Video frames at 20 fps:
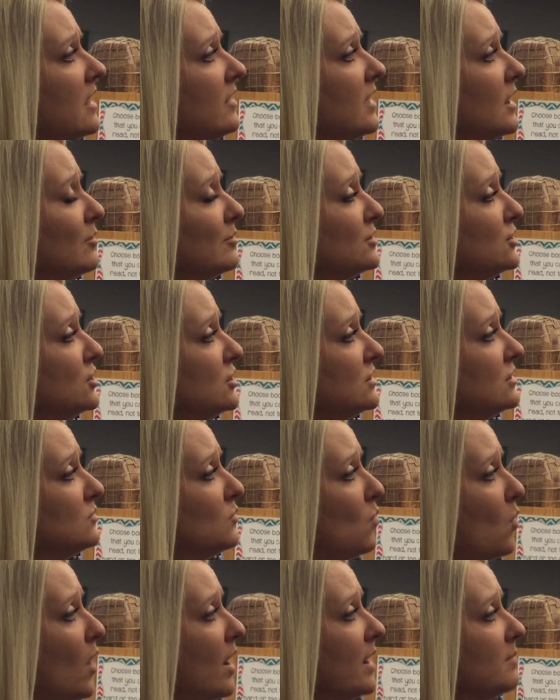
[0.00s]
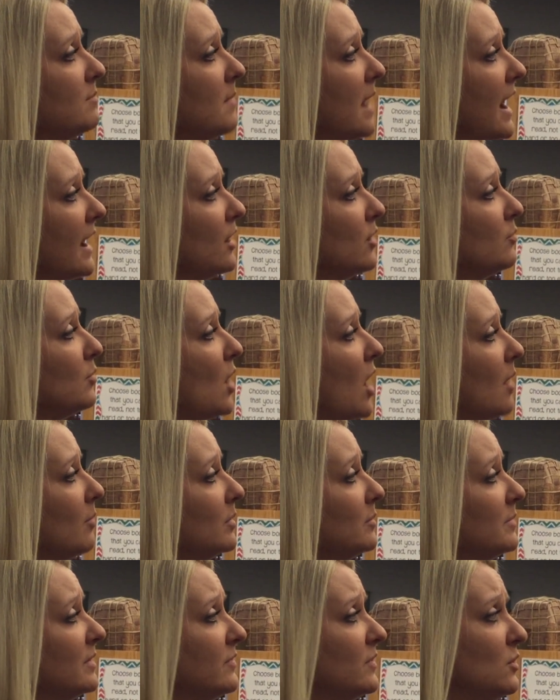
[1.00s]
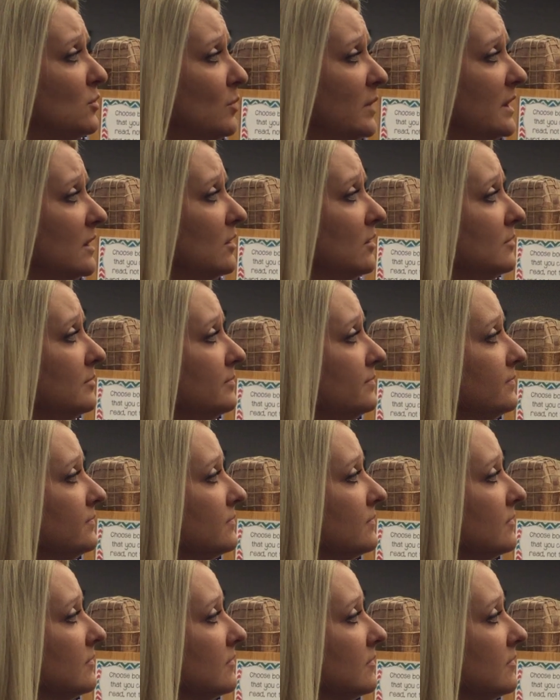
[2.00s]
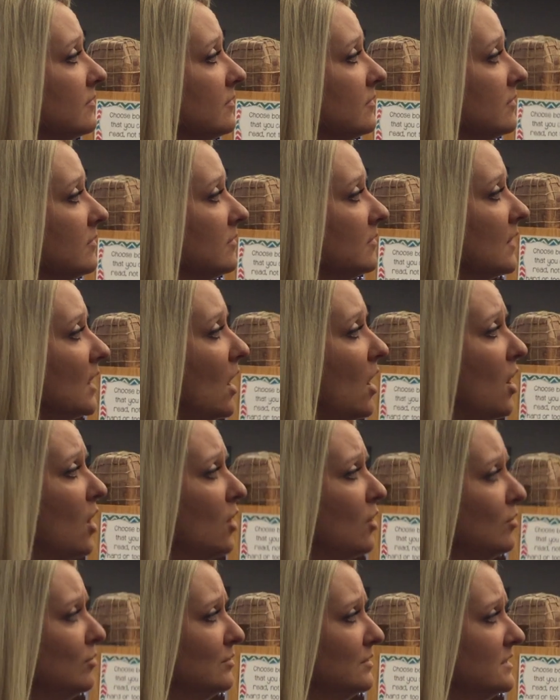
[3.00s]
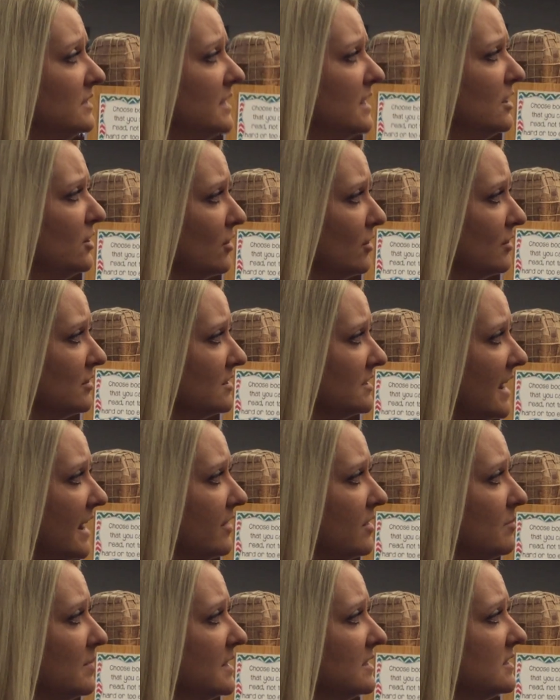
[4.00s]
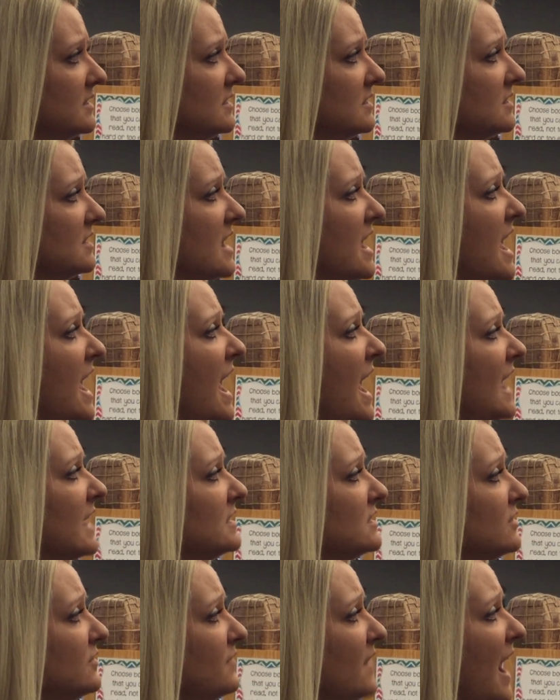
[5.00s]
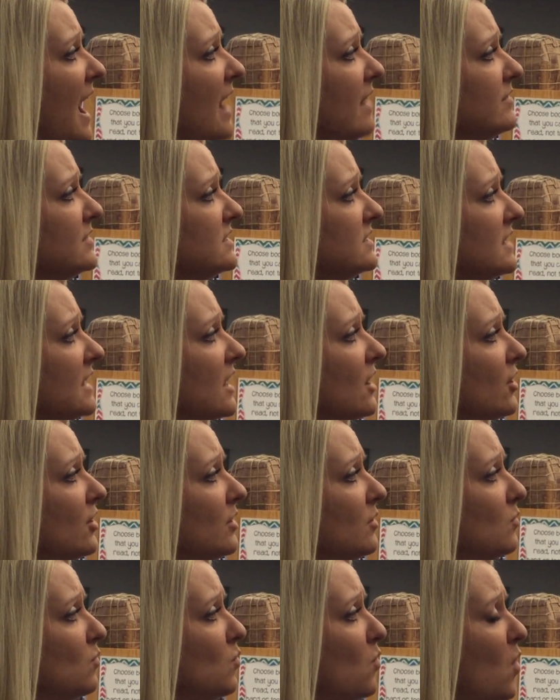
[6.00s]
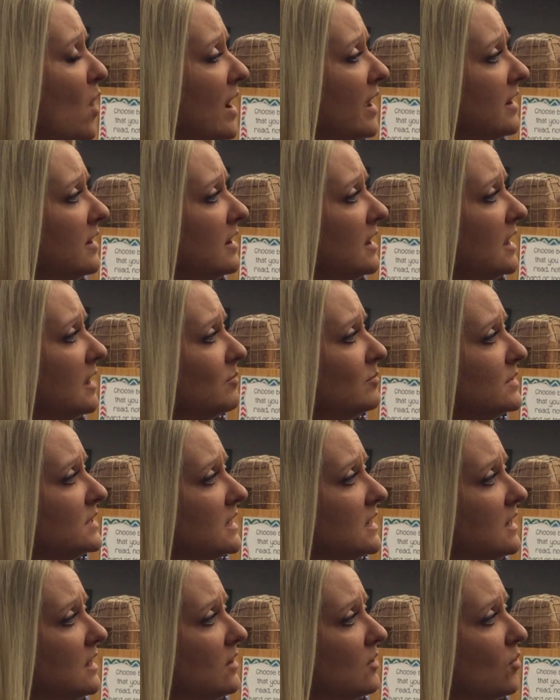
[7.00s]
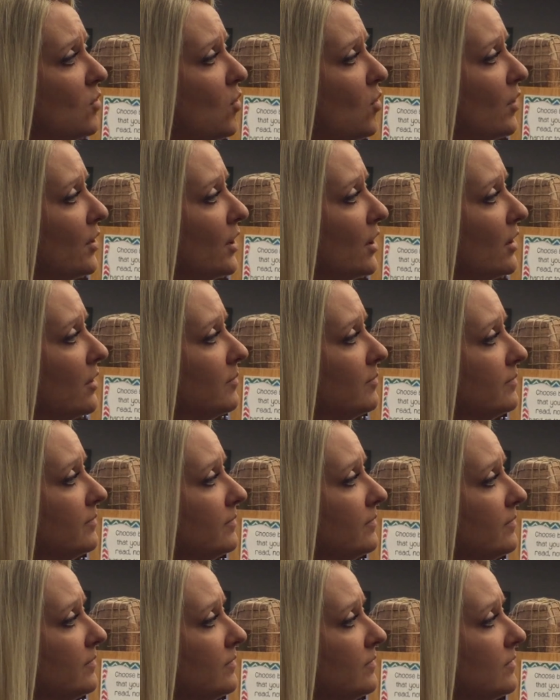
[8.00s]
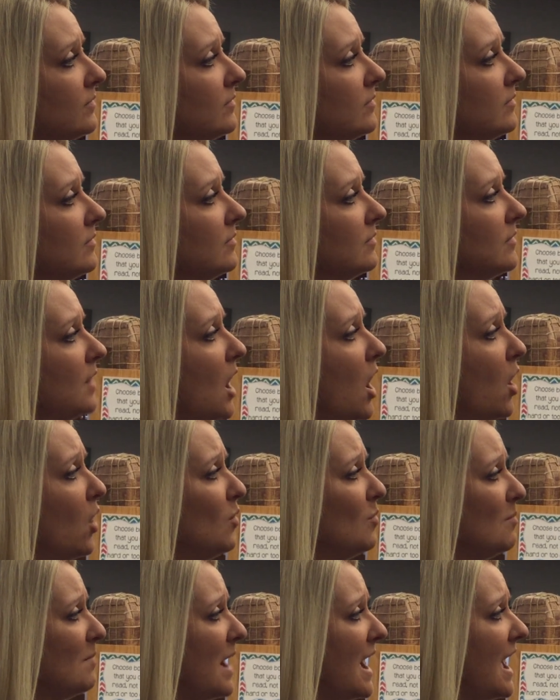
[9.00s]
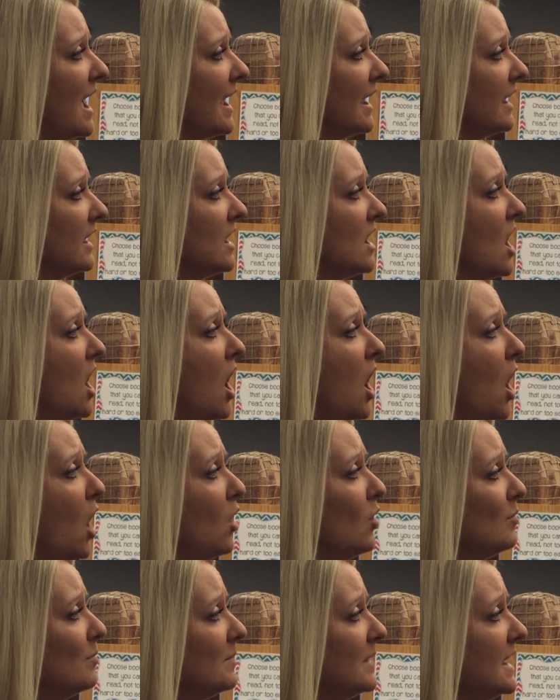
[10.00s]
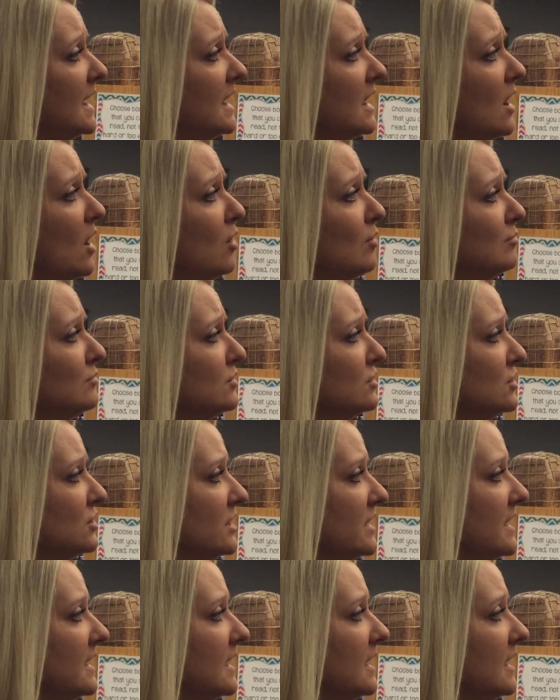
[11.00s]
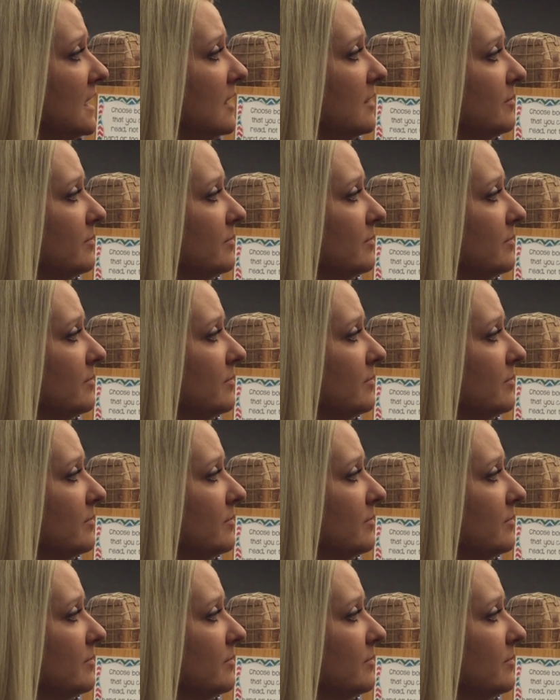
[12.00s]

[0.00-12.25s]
There was just one minor problem, if you will. Oh dear, sighed the missus, as the five stared at one empty corner. Oh my, oh me, oh gee.